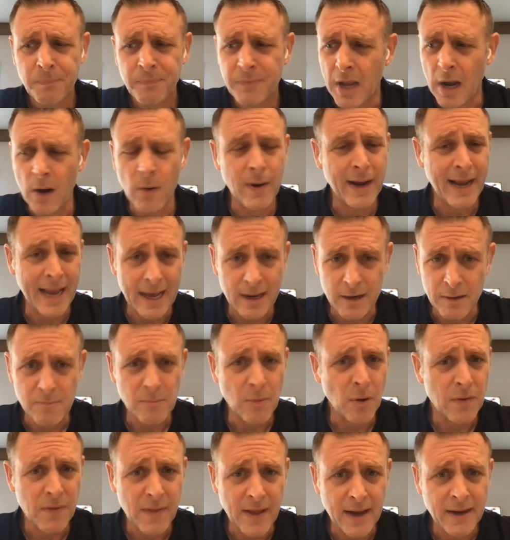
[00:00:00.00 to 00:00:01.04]
go again on
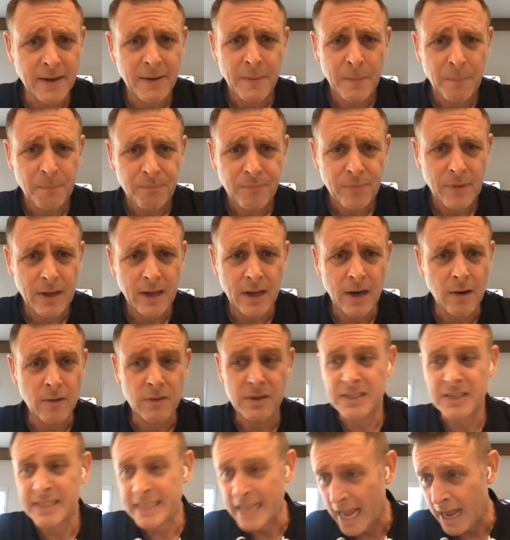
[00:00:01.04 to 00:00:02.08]
Monday, the
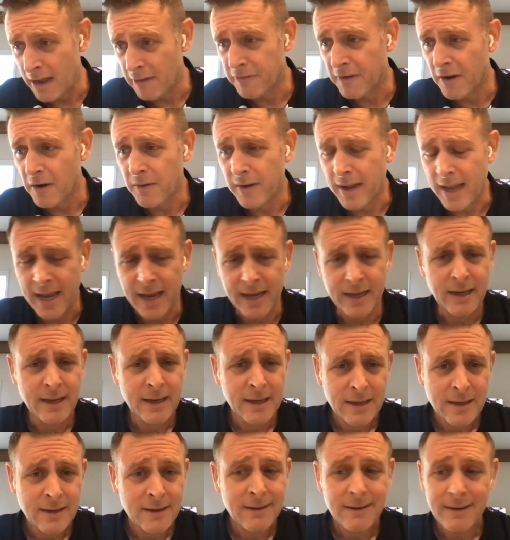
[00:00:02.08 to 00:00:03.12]
staff okay,
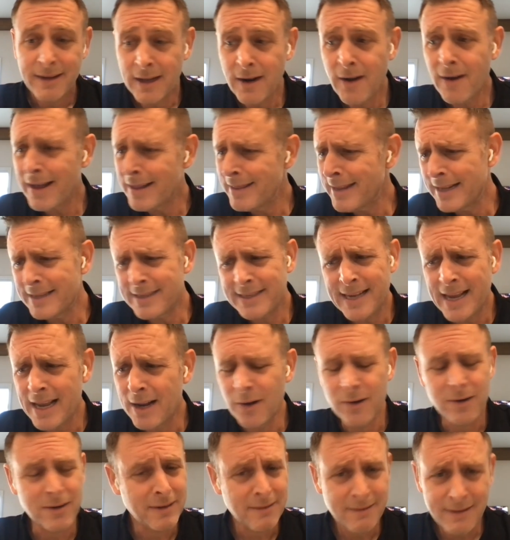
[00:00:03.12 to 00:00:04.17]
and then say,
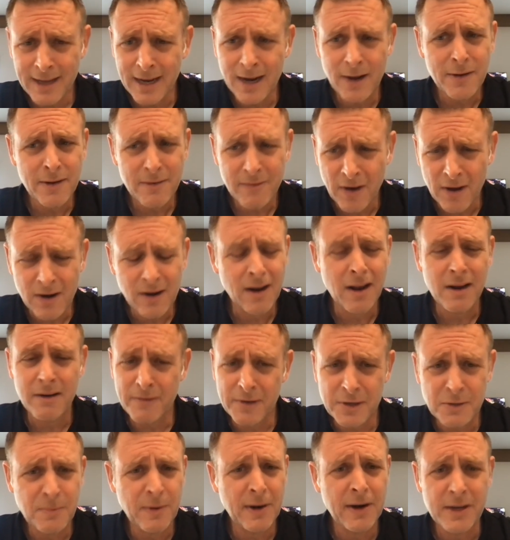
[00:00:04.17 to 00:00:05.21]
look, you've got a lot of
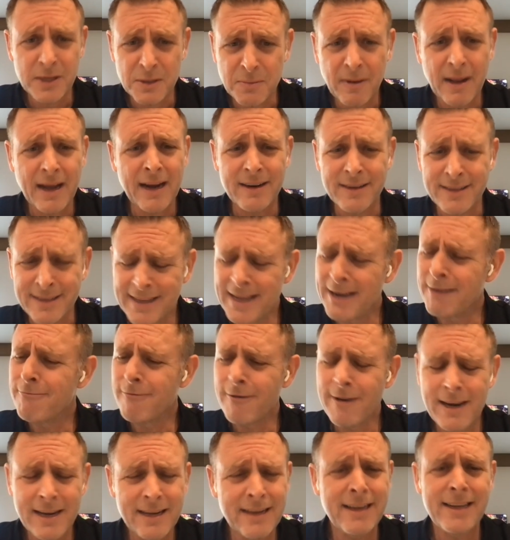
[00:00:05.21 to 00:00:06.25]
experienced players and they
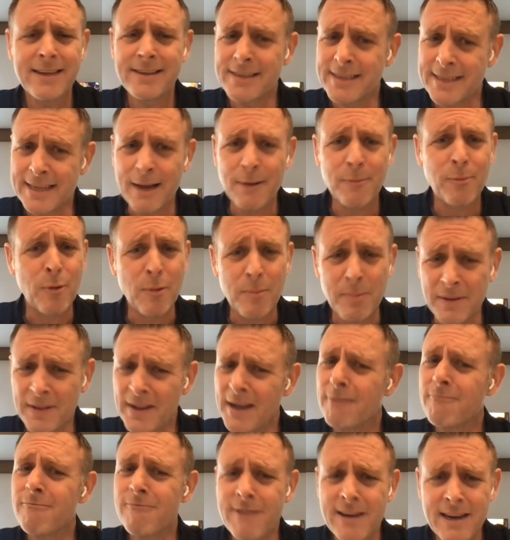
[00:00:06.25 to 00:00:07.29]
really need to step up and they
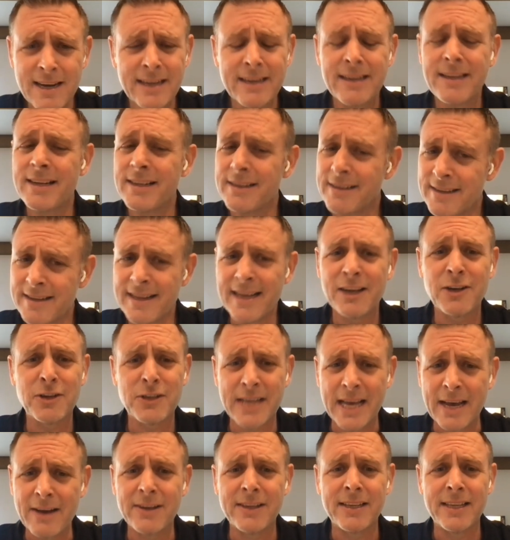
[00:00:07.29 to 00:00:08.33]
really need to dig us
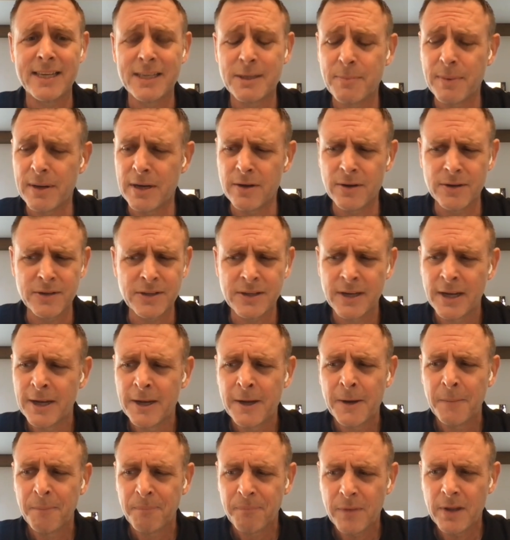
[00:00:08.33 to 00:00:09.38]
out of this because,
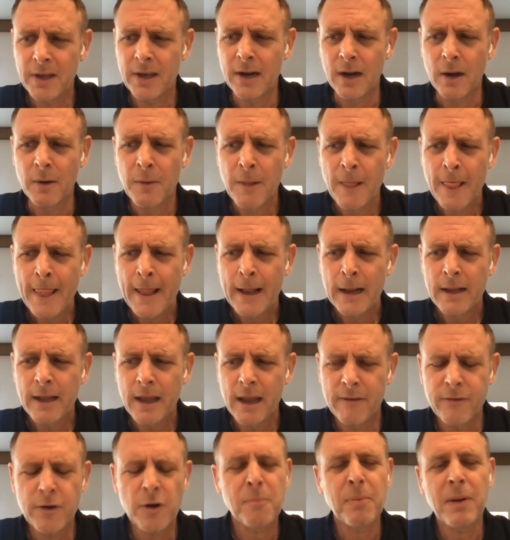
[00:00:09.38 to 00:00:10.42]

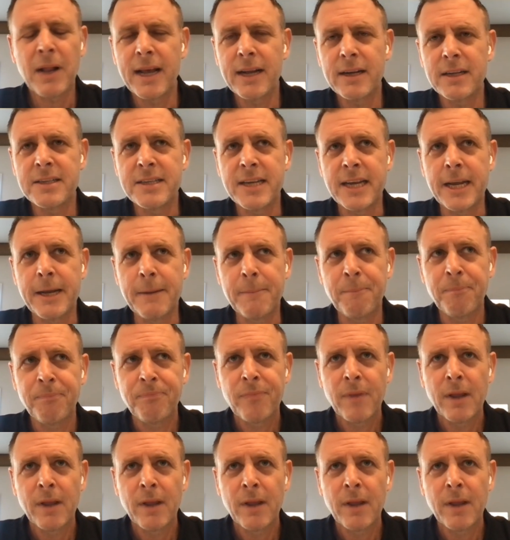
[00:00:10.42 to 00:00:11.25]
if you're playing a team